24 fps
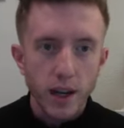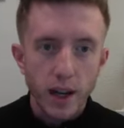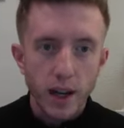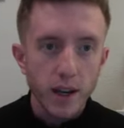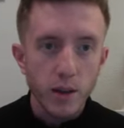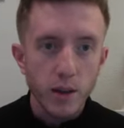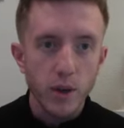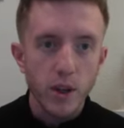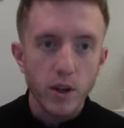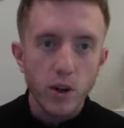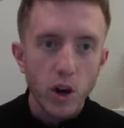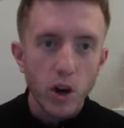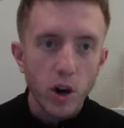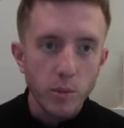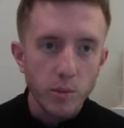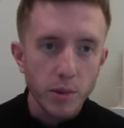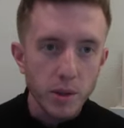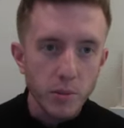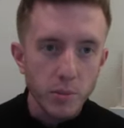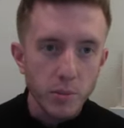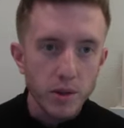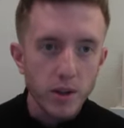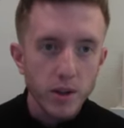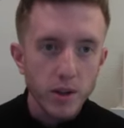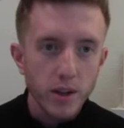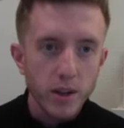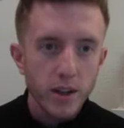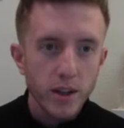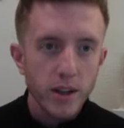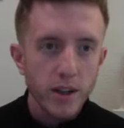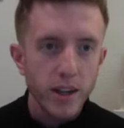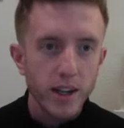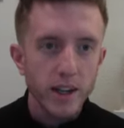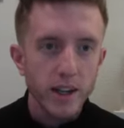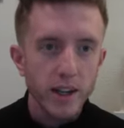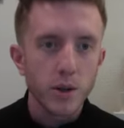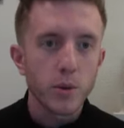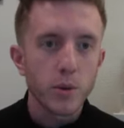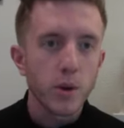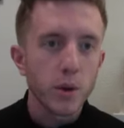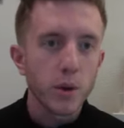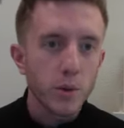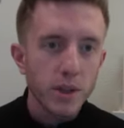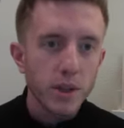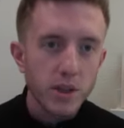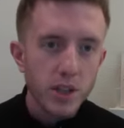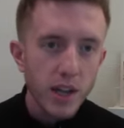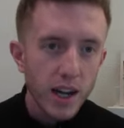I didn't want to call people and I didn't want
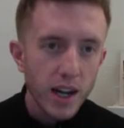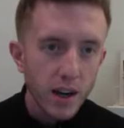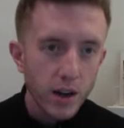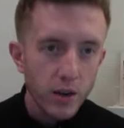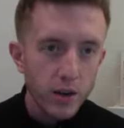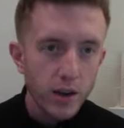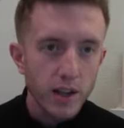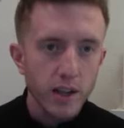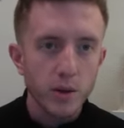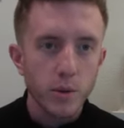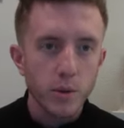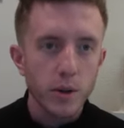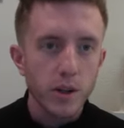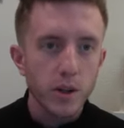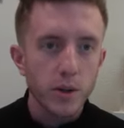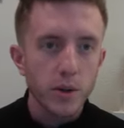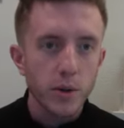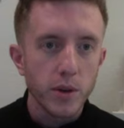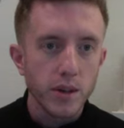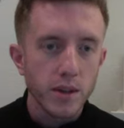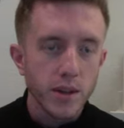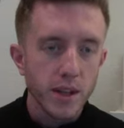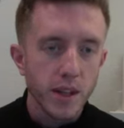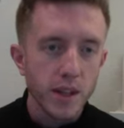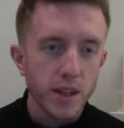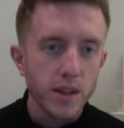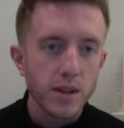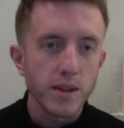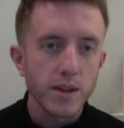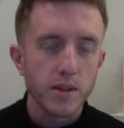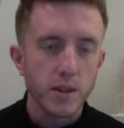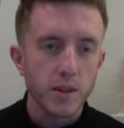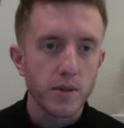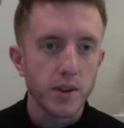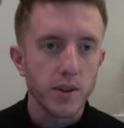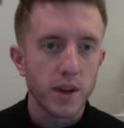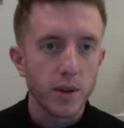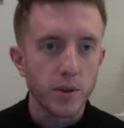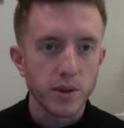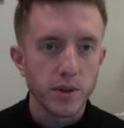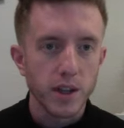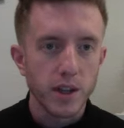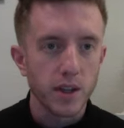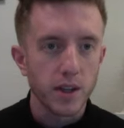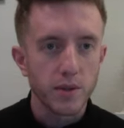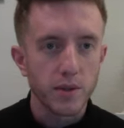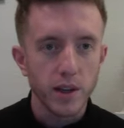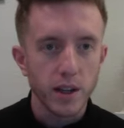to reach out and I didn't want to do these things because I was
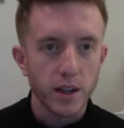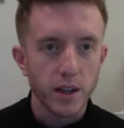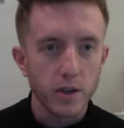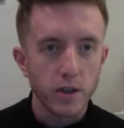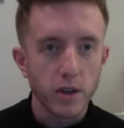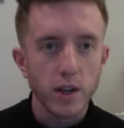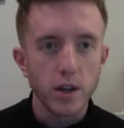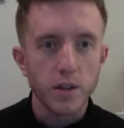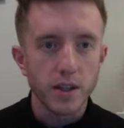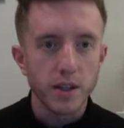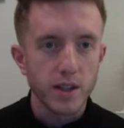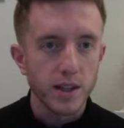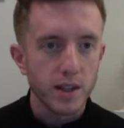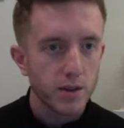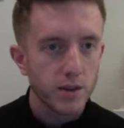kind of like nervous.